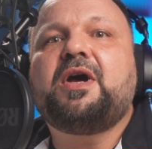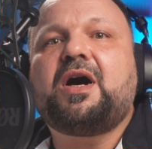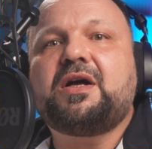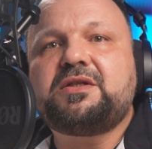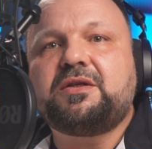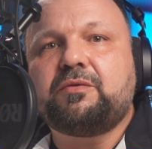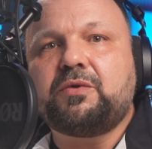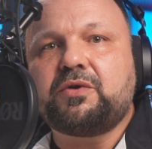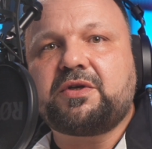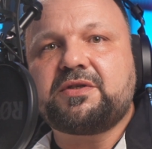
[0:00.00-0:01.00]
until the
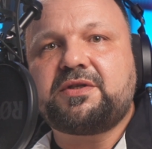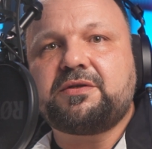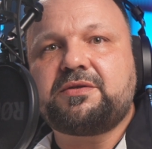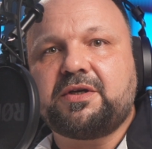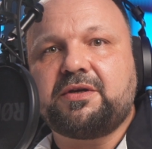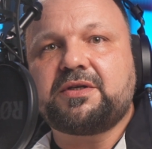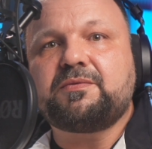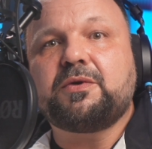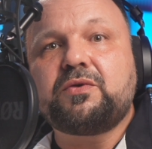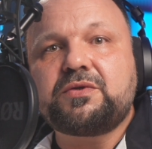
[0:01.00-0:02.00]
Rodecaster series
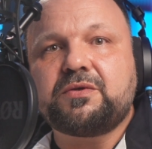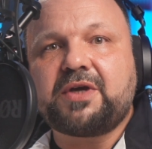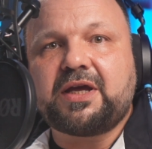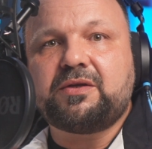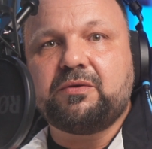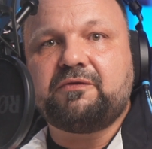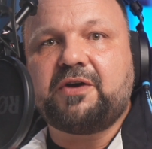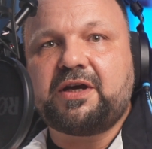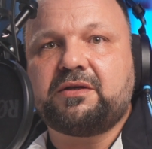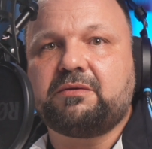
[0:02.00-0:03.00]
will also get
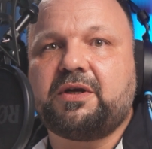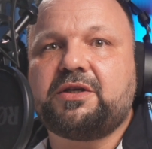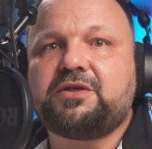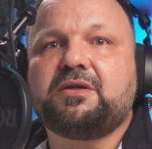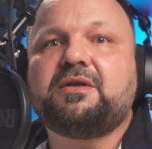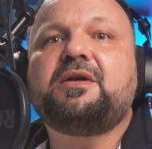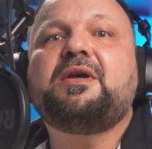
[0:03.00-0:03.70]
Unify integration,